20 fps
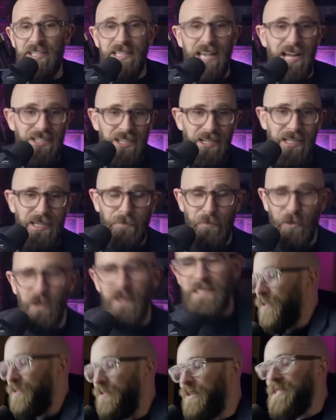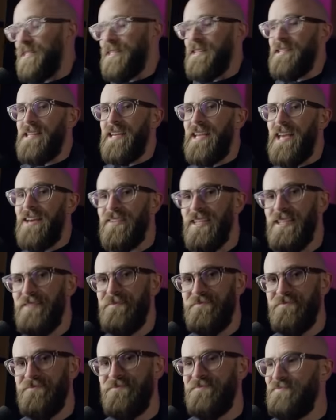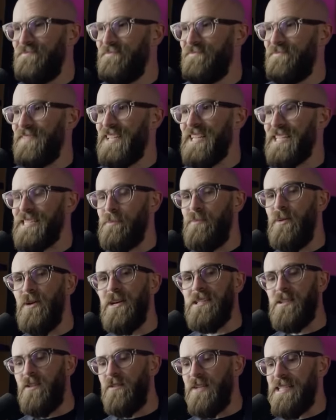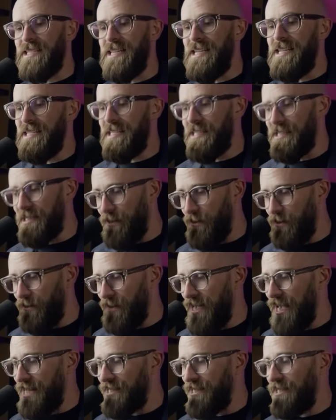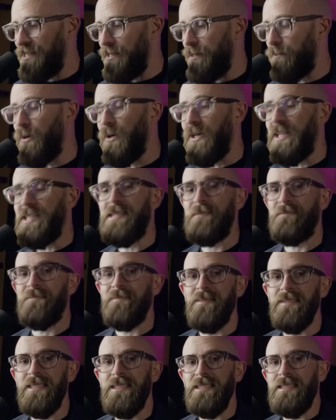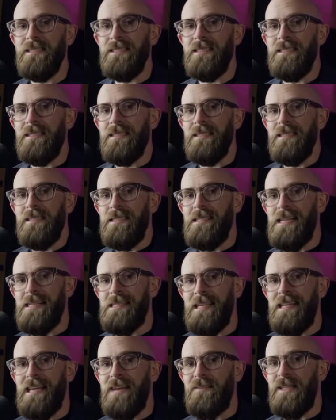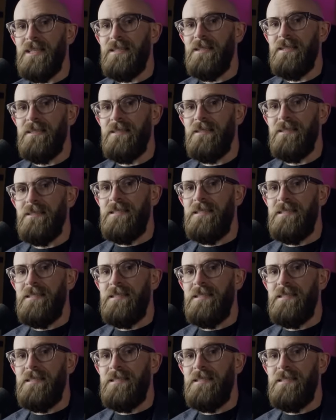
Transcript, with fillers: is actually a point. Oh, there is there, Kevin? Because the point obviously doesn't seem to be getting to the point. Does it, Kevin?